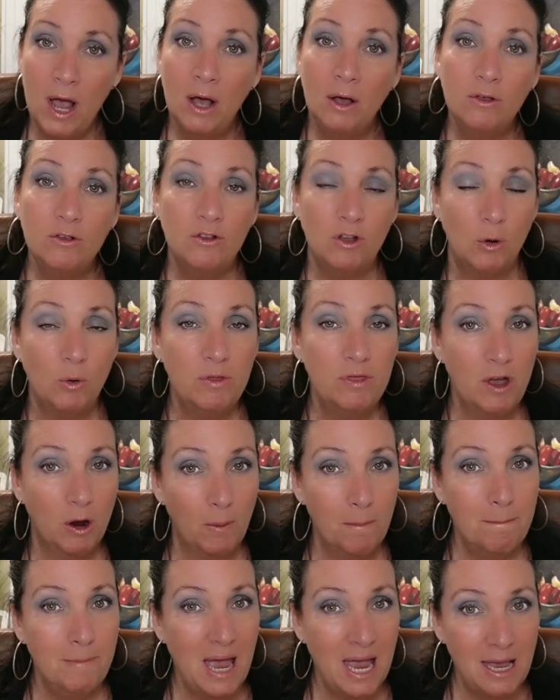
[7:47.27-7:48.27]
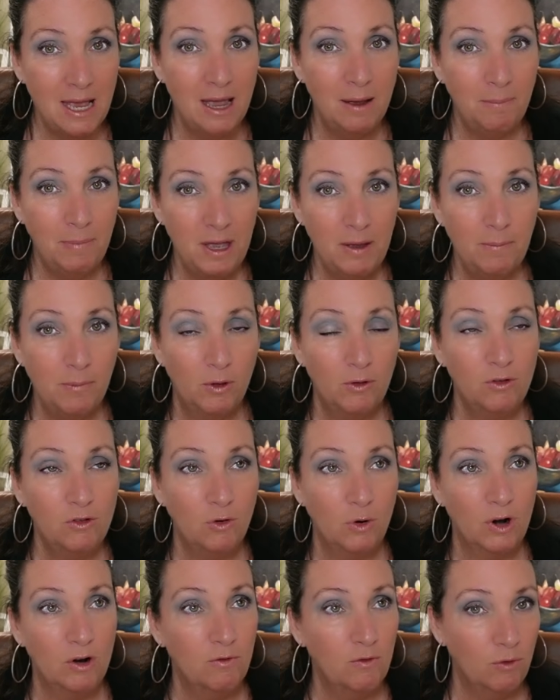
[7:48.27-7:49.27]
So they're making people
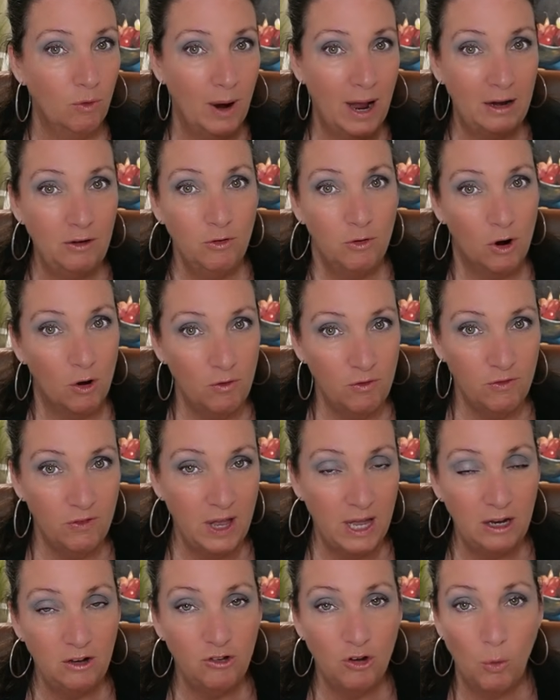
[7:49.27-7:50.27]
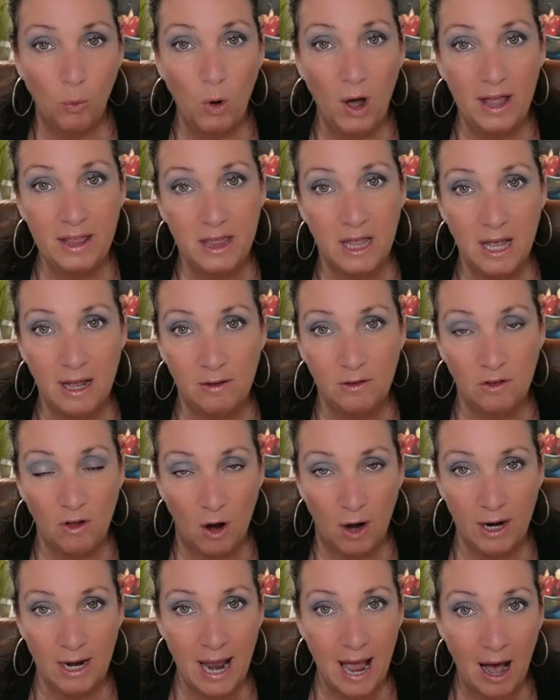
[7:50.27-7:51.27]
sort of retrofit to what things
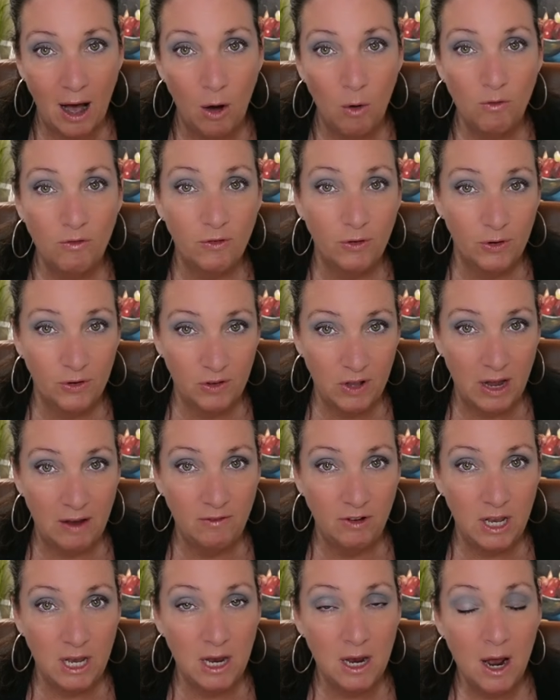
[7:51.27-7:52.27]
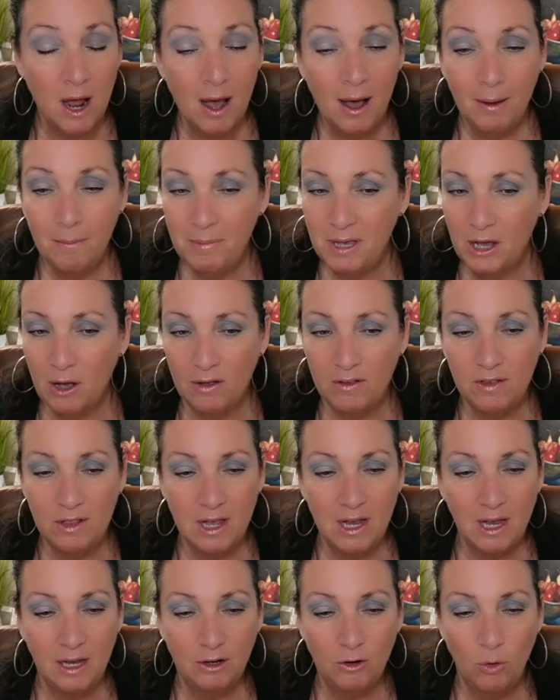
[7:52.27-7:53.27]
are now for safety because
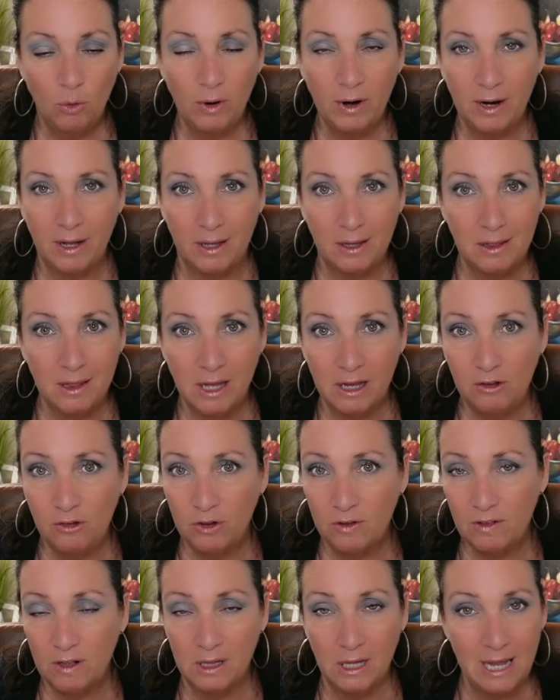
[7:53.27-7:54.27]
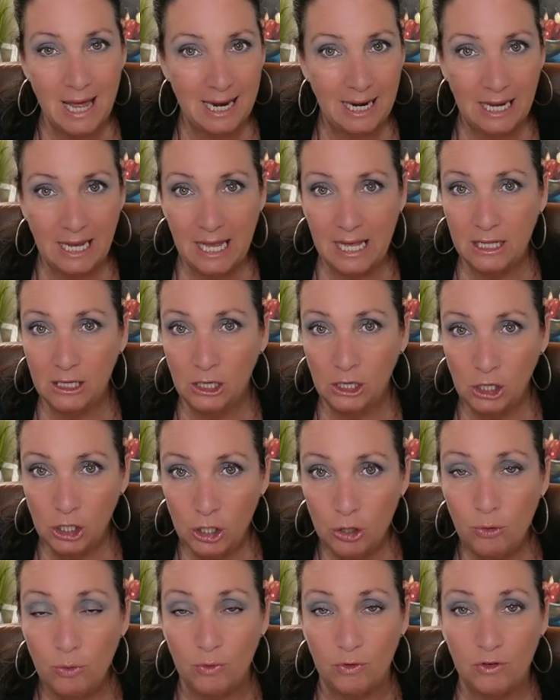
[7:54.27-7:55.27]
they ignored it. They just let it get
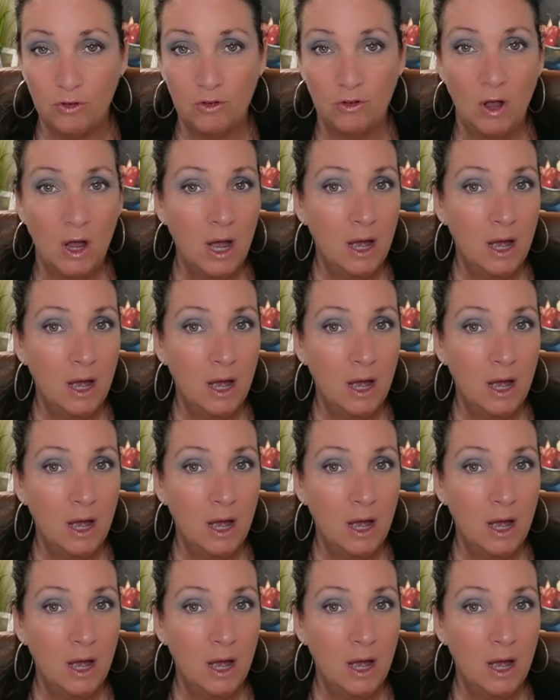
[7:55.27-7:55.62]
loose.